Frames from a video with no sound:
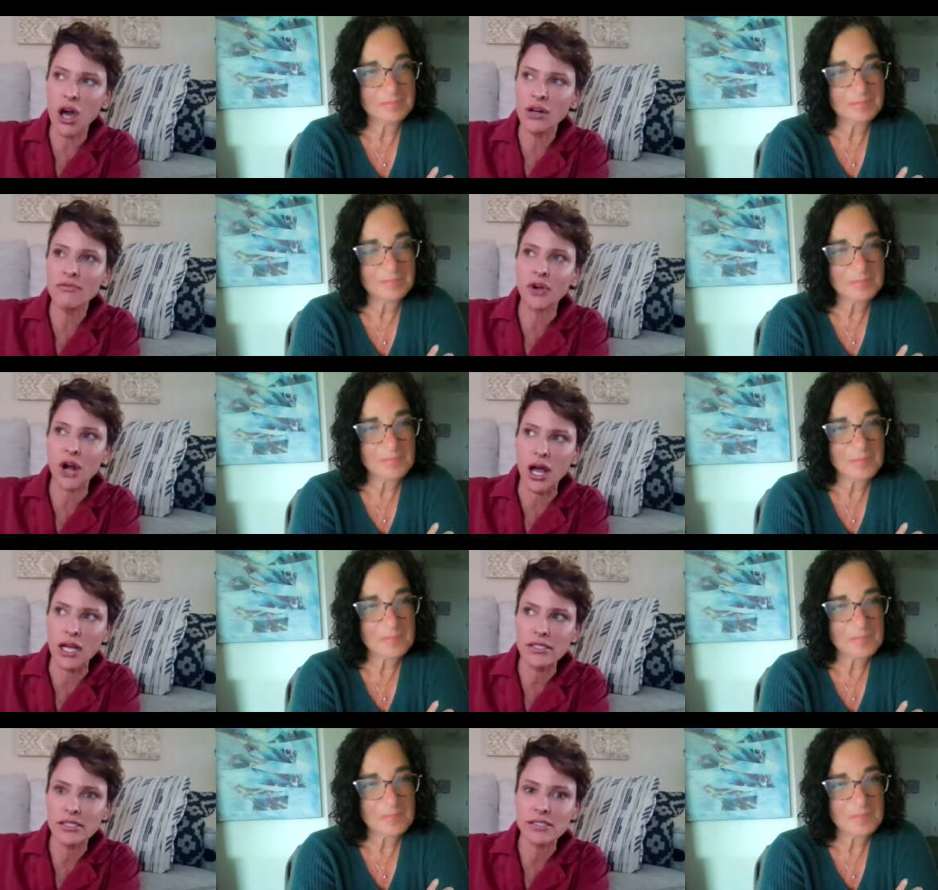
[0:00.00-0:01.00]
Speaker 1: honor for
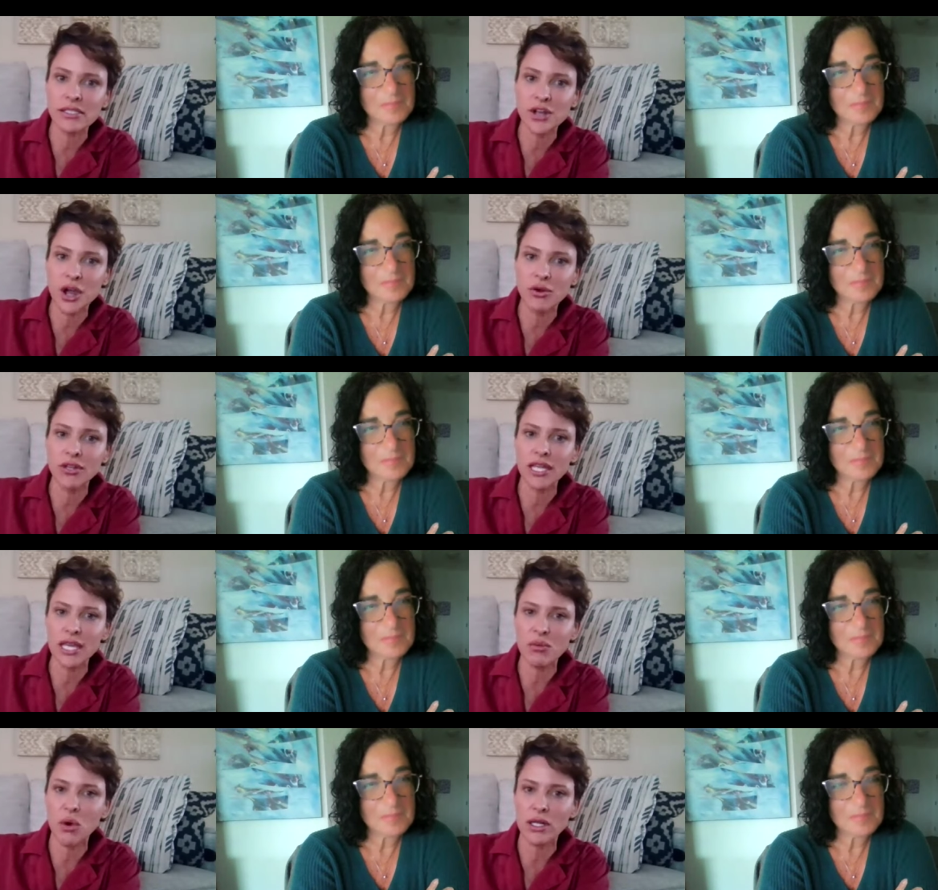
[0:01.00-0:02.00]
us to know that
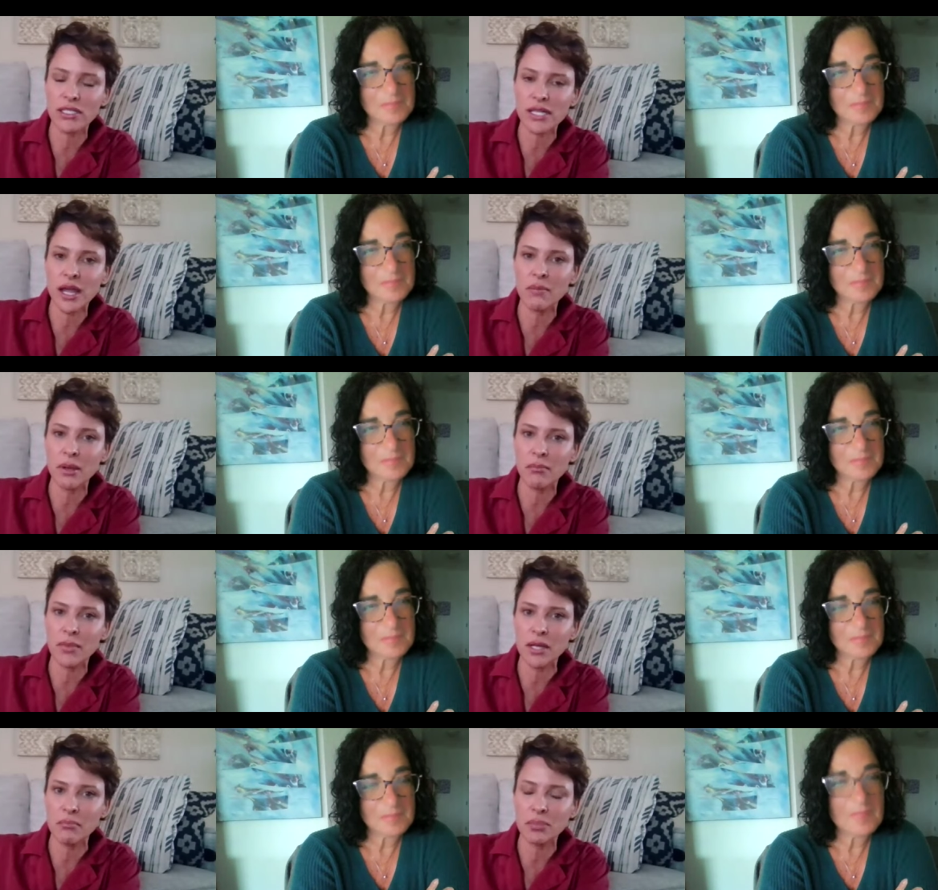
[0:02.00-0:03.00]
he wanted to come and,
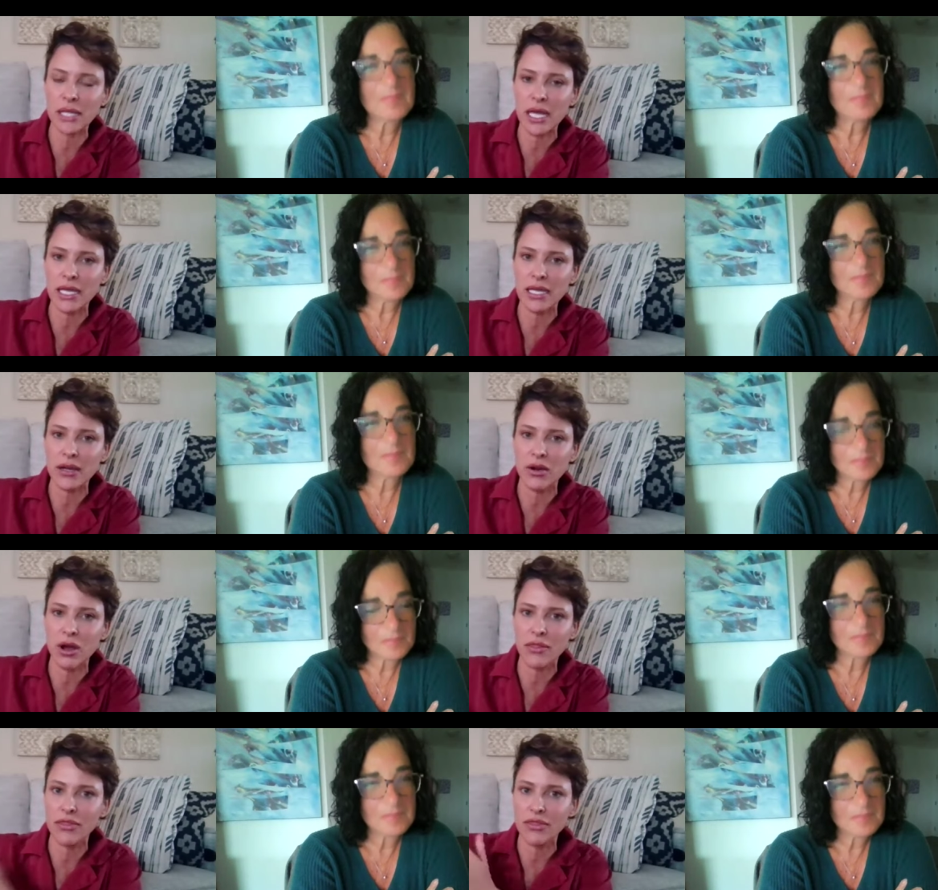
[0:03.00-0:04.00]
and play
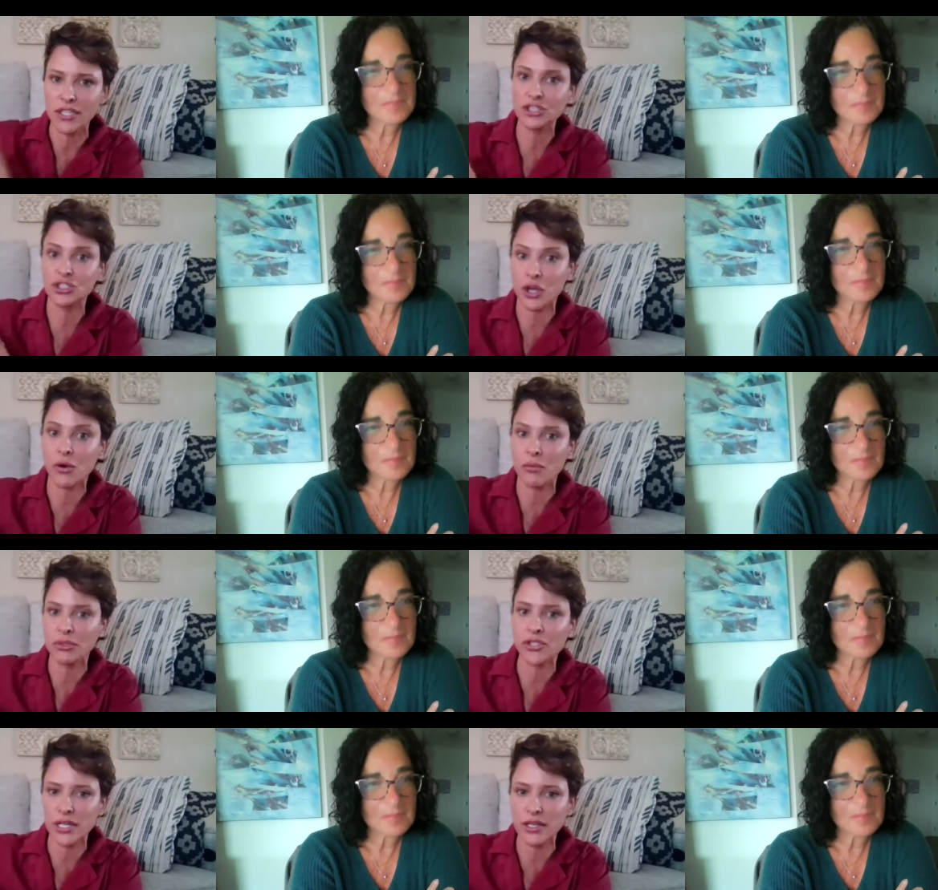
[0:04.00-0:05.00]
on this show in
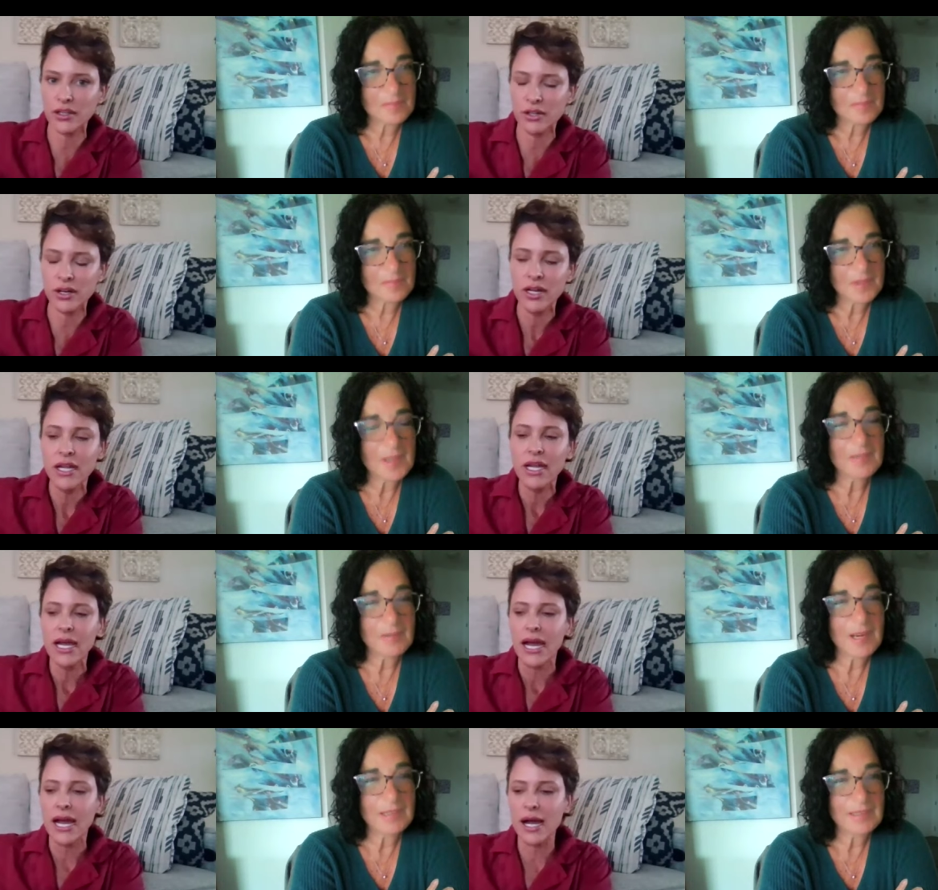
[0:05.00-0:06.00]
particular.
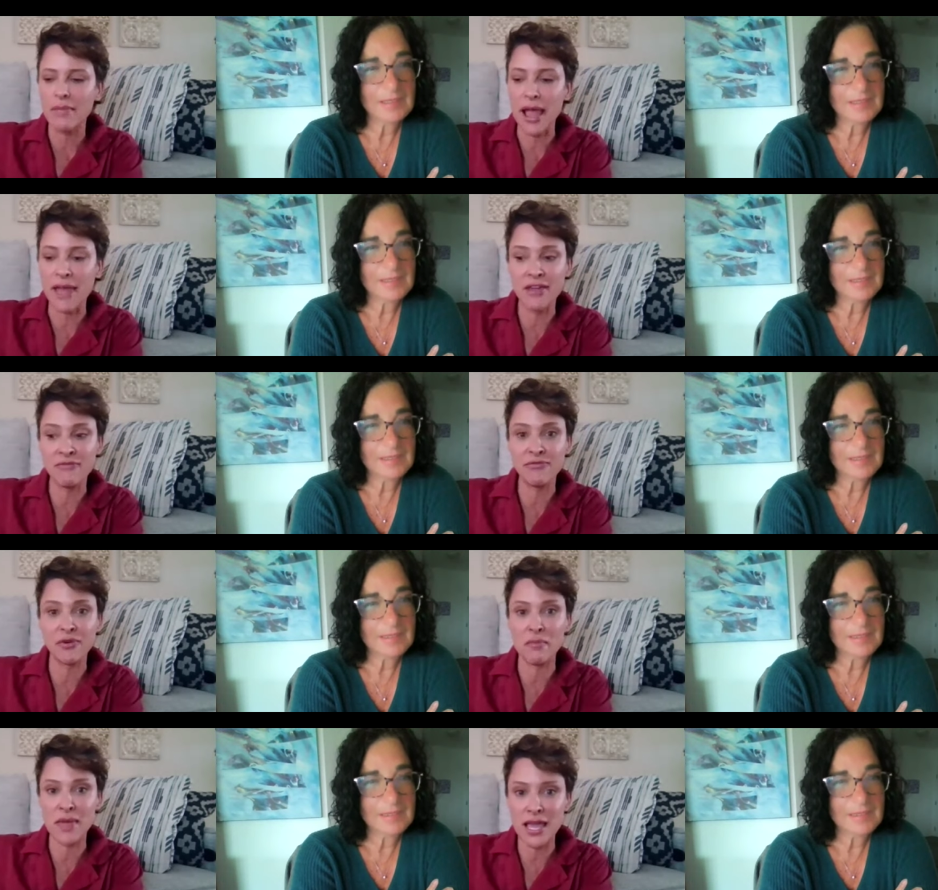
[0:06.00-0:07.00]
Right. Um, and then
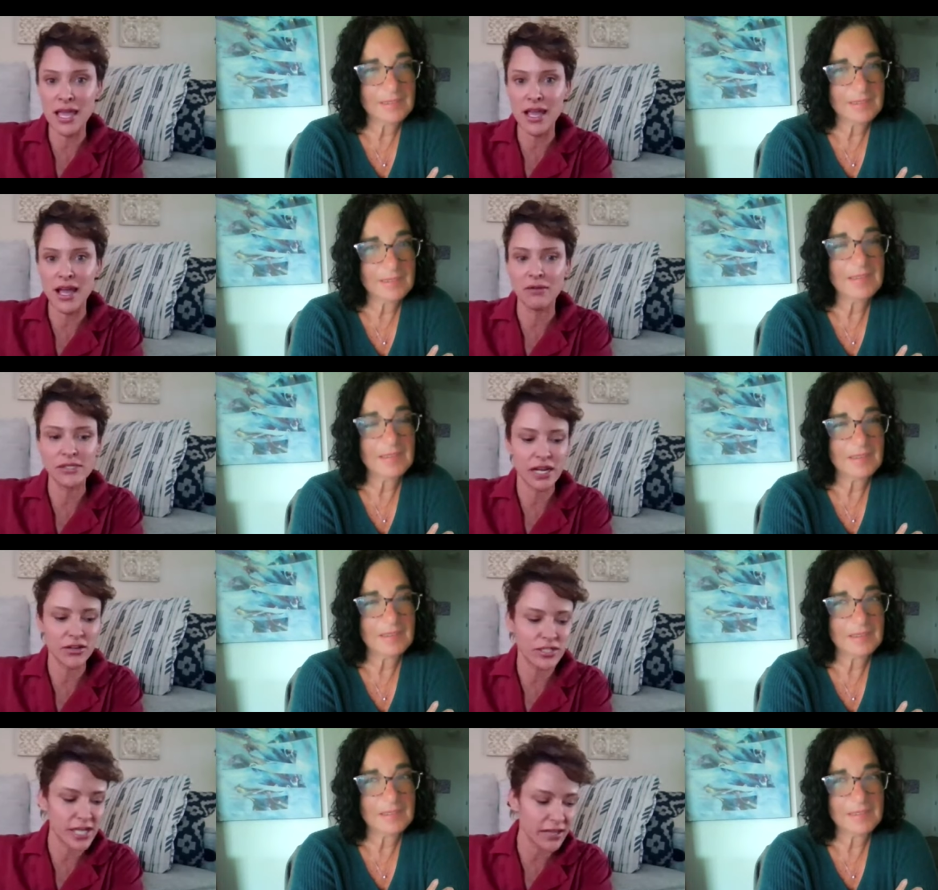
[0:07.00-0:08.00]
for me, I was
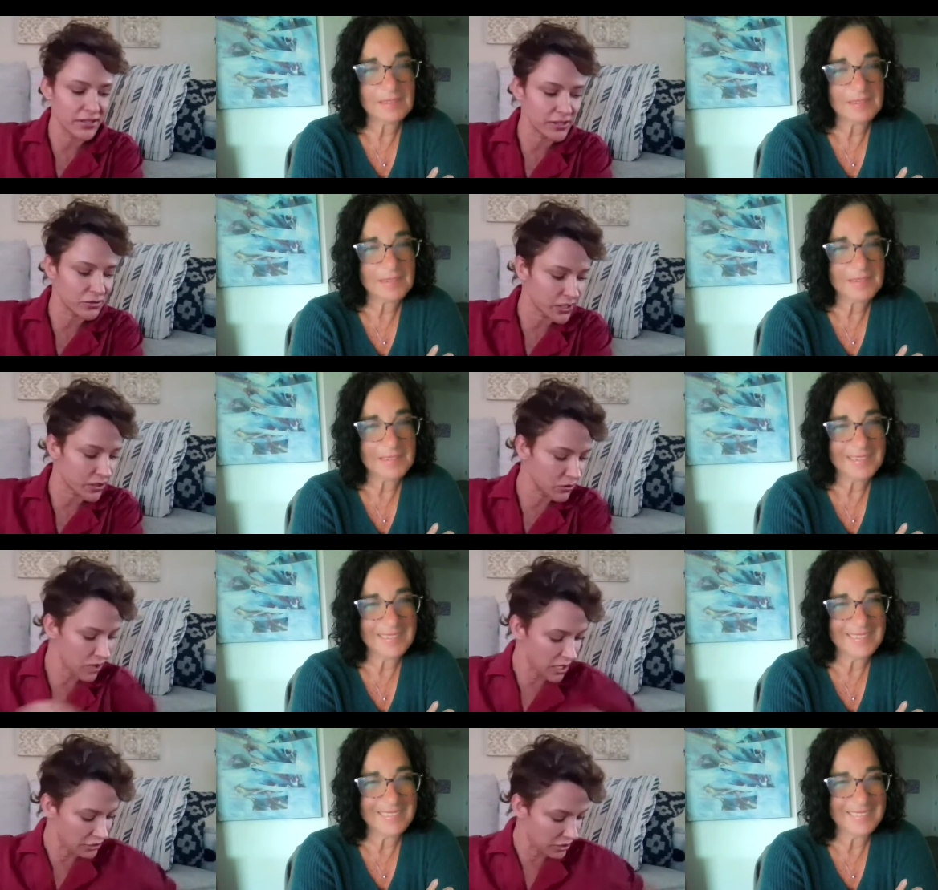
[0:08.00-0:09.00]
scared to death because I was like, oh
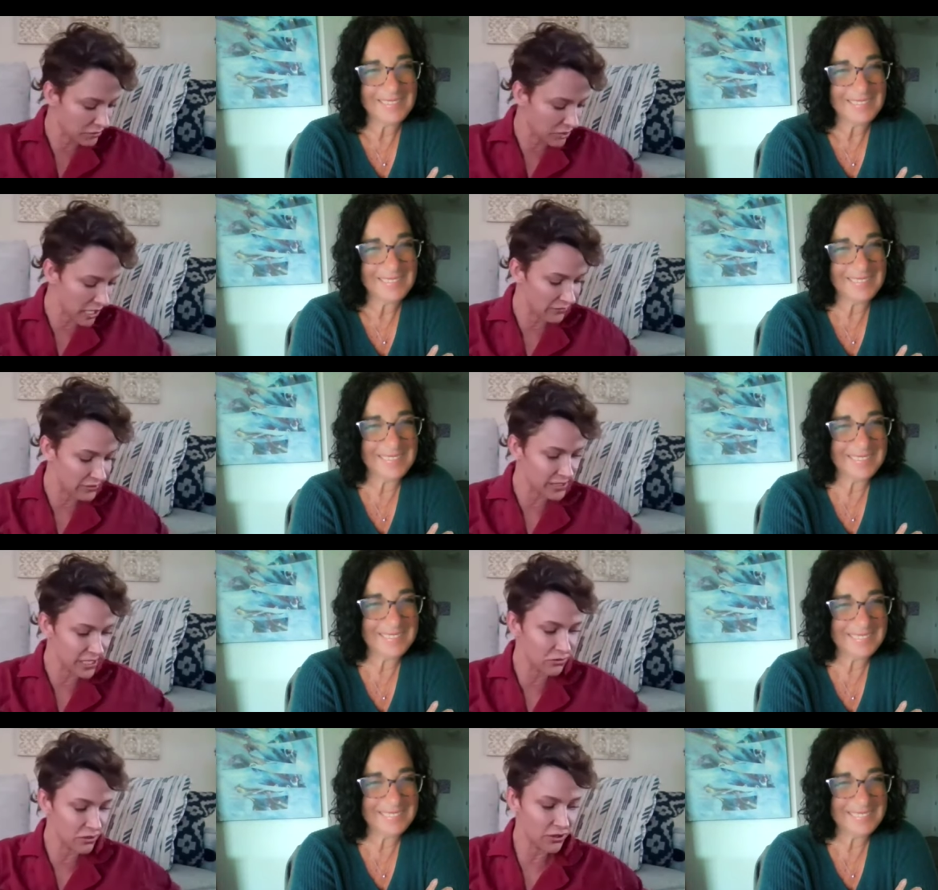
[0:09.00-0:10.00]
gosh, I'm going to have a
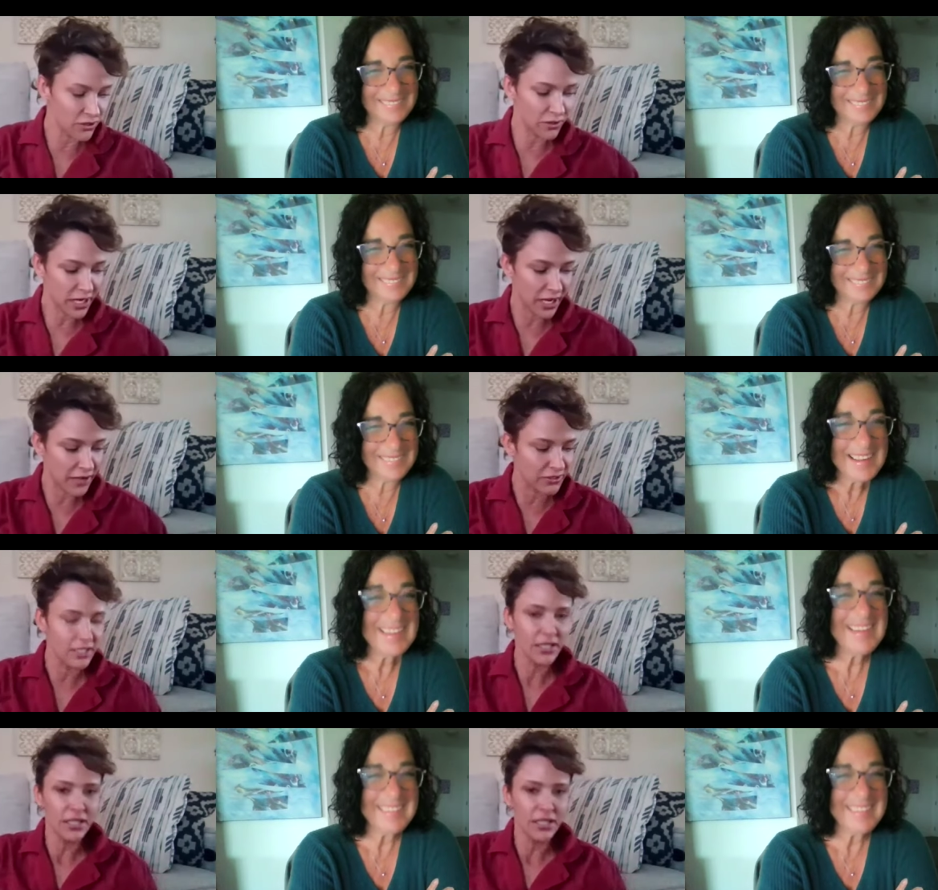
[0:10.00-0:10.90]
scene with you. And I haven't